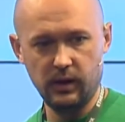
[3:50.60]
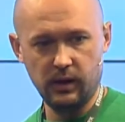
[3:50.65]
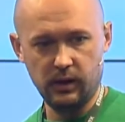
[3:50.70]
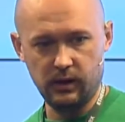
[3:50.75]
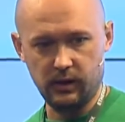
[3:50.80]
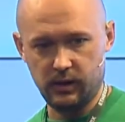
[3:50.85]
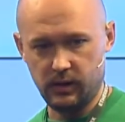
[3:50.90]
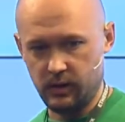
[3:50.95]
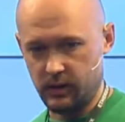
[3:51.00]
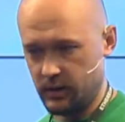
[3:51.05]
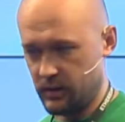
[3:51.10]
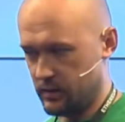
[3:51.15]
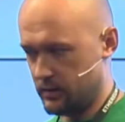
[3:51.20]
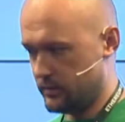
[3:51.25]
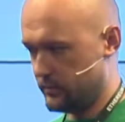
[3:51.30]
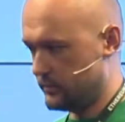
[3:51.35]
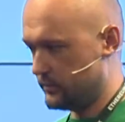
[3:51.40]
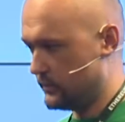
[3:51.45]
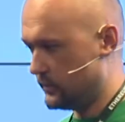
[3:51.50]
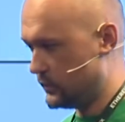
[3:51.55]

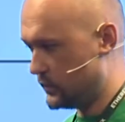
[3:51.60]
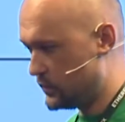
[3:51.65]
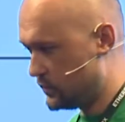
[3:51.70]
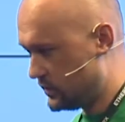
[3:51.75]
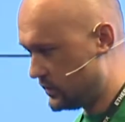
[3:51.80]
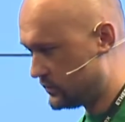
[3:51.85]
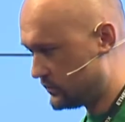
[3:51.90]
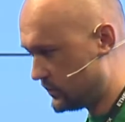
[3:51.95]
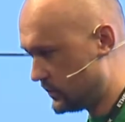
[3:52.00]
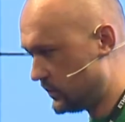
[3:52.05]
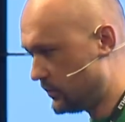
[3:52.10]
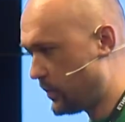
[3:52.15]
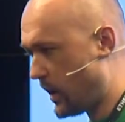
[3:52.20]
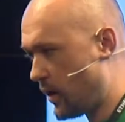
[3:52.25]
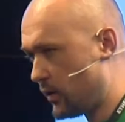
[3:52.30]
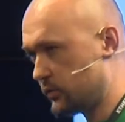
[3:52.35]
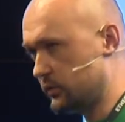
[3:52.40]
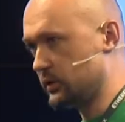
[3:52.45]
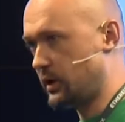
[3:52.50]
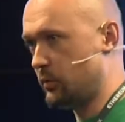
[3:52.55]
You need really
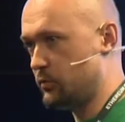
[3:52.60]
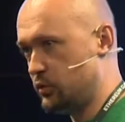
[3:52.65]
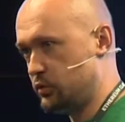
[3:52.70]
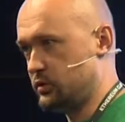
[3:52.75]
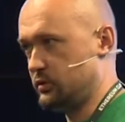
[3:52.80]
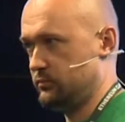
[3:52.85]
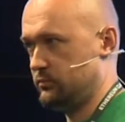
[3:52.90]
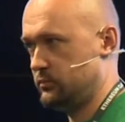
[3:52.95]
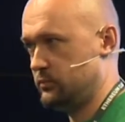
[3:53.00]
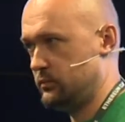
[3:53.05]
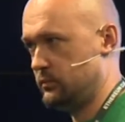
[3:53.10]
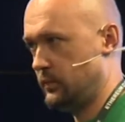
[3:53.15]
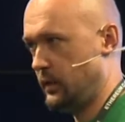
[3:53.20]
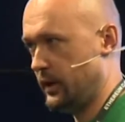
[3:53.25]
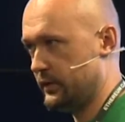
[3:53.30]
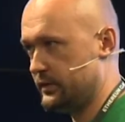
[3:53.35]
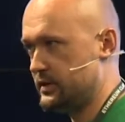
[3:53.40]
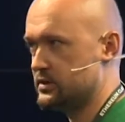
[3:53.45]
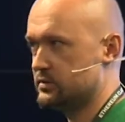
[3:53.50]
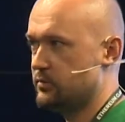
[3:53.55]
powerful computer
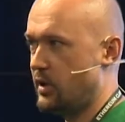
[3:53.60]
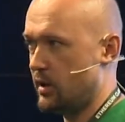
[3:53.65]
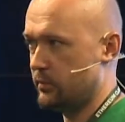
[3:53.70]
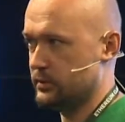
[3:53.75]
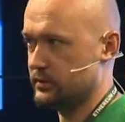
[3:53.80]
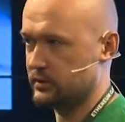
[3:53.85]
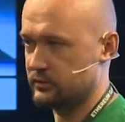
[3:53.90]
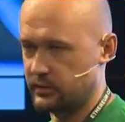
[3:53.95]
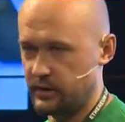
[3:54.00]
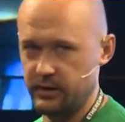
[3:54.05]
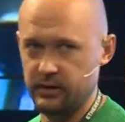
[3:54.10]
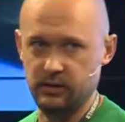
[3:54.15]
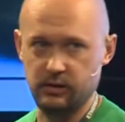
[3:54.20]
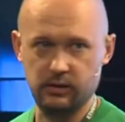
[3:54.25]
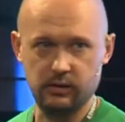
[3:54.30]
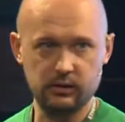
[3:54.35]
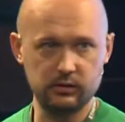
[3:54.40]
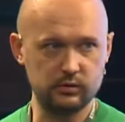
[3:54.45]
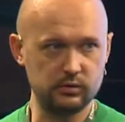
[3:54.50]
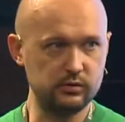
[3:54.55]
at this moment already
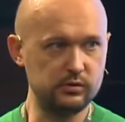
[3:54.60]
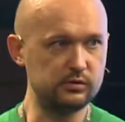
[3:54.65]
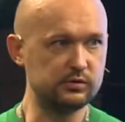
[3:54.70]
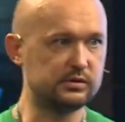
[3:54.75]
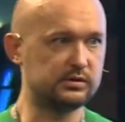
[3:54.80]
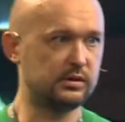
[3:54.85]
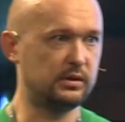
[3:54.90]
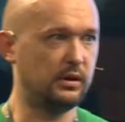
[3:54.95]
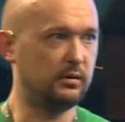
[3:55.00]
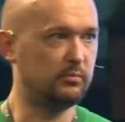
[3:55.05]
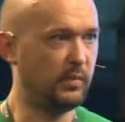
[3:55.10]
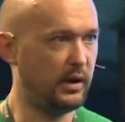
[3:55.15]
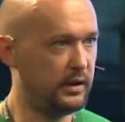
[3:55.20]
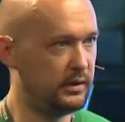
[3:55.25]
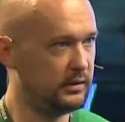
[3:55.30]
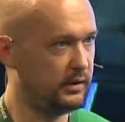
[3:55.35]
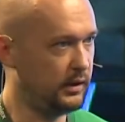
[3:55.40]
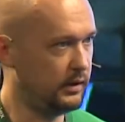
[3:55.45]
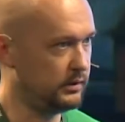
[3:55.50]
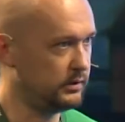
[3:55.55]
to use
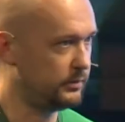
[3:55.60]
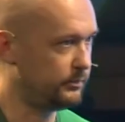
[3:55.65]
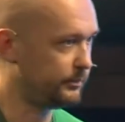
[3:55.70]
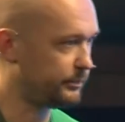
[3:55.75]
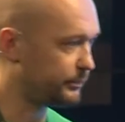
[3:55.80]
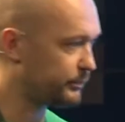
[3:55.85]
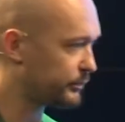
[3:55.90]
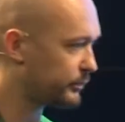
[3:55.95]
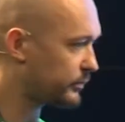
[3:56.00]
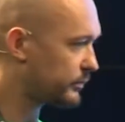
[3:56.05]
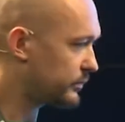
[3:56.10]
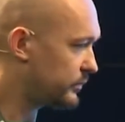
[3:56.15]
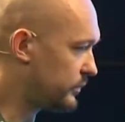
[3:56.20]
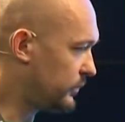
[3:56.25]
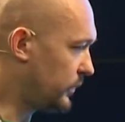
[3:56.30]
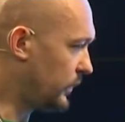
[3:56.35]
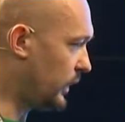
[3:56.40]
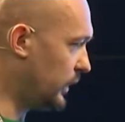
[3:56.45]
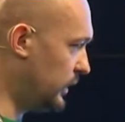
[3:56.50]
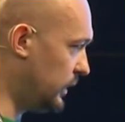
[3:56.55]
mainnet.
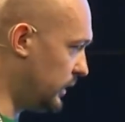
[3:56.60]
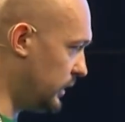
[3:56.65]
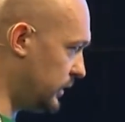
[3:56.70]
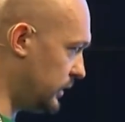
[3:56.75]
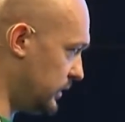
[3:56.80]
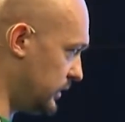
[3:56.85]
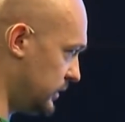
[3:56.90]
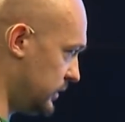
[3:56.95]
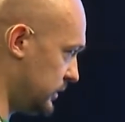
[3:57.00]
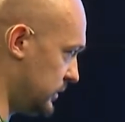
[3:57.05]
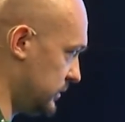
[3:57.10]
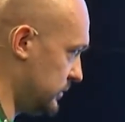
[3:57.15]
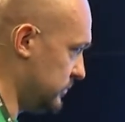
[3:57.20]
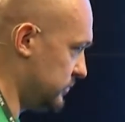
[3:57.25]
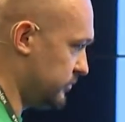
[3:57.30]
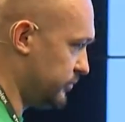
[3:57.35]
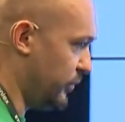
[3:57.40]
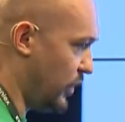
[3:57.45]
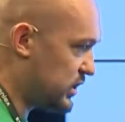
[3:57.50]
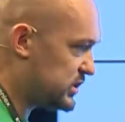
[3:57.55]
And
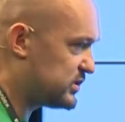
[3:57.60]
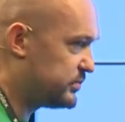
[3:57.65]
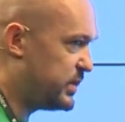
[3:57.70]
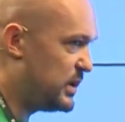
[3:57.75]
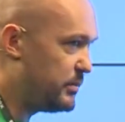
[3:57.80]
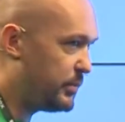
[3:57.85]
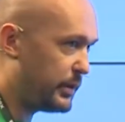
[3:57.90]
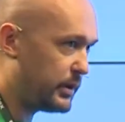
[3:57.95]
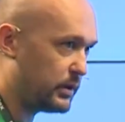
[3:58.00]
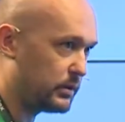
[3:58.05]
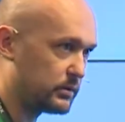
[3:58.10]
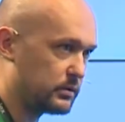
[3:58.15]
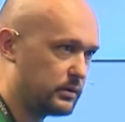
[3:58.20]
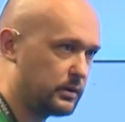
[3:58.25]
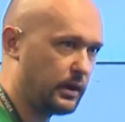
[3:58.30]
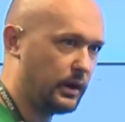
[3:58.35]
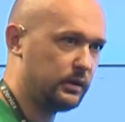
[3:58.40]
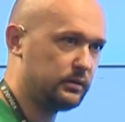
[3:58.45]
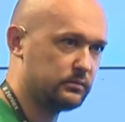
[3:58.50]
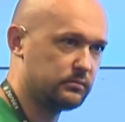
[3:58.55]
most people
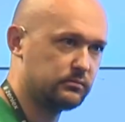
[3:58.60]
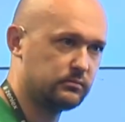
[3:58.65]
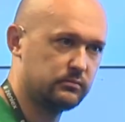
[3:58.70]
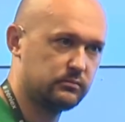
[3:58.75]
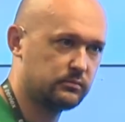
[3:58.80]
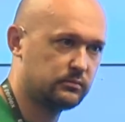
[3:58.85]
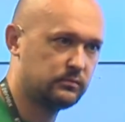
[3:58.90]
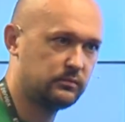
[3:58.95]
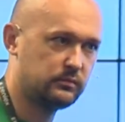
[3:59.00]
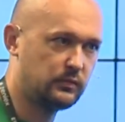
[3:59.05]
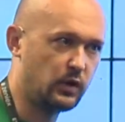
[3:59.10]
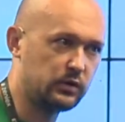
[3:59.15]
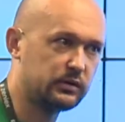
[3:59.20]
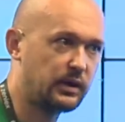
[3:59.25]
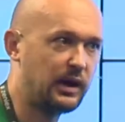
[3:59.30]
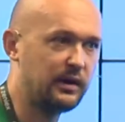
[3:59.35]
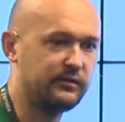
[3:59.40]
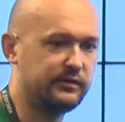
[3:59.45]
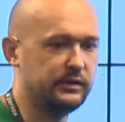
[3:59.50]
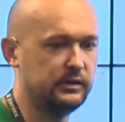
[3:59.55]
don't
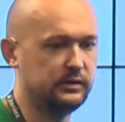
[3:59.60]
have